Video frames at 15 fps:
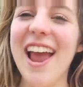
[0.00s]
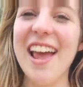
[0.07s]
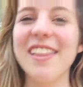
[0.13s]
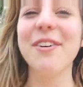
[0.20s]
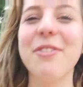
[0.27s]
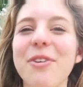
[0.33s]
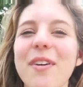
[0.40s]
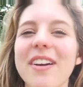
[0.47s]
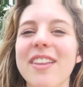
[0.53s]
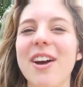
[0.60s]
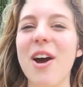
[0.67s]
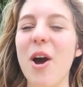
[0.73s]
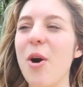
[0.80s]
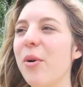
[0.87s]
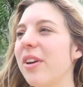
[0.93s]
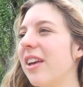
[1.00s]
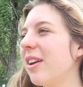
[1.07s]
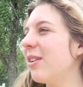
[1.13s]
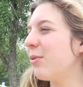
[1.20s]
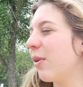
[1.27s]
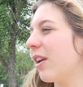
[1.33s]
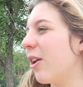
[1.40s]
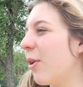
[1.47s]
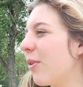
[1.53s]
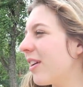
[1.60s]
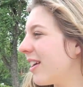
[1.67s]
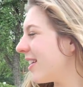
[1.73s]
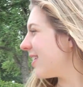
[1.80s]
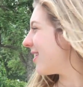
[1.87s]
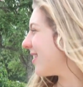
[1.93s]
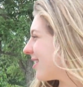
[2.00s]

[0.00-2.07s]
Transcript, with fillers: And then we're going to the Okefenokee.